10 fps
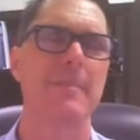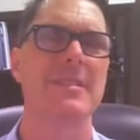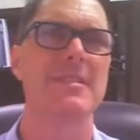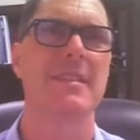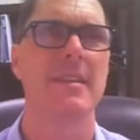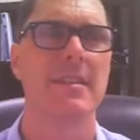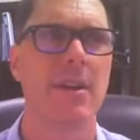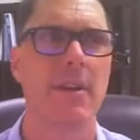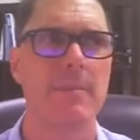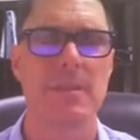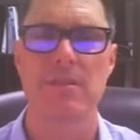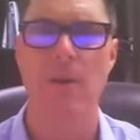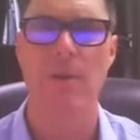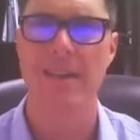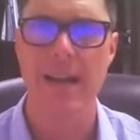I'm just
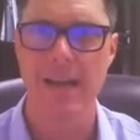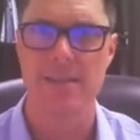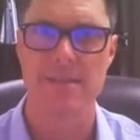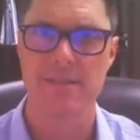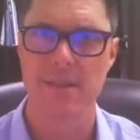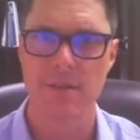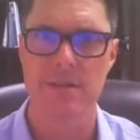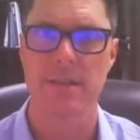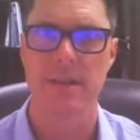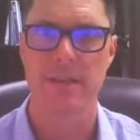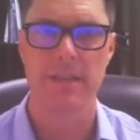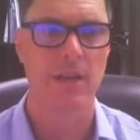going, guys, seriously,